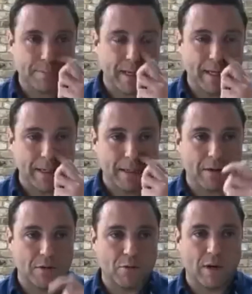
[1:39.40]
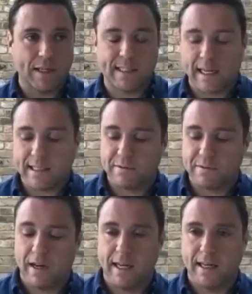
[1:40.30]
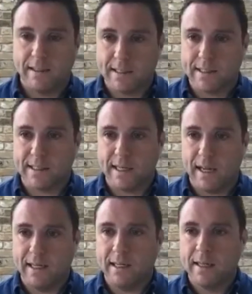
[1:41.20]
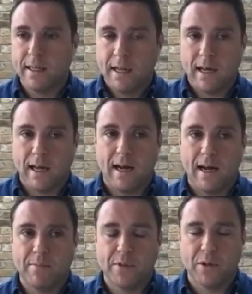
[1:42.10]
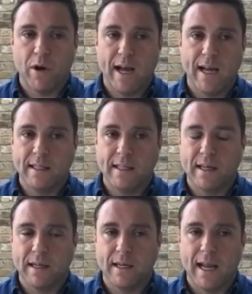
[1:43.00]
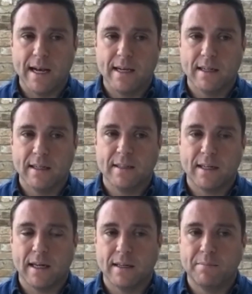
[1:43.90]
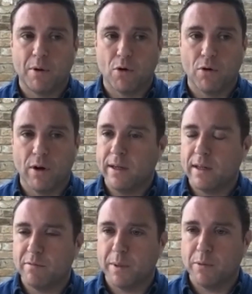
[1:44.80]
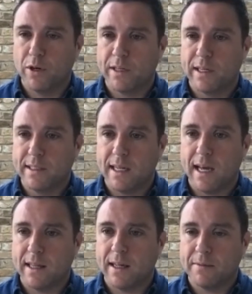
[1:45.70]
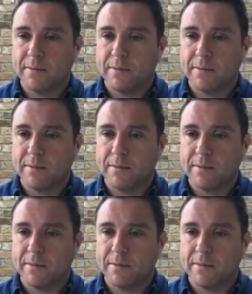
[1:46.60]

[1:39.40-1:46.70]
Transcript: been quite satisfying to see the way that lender and borrower have been working together.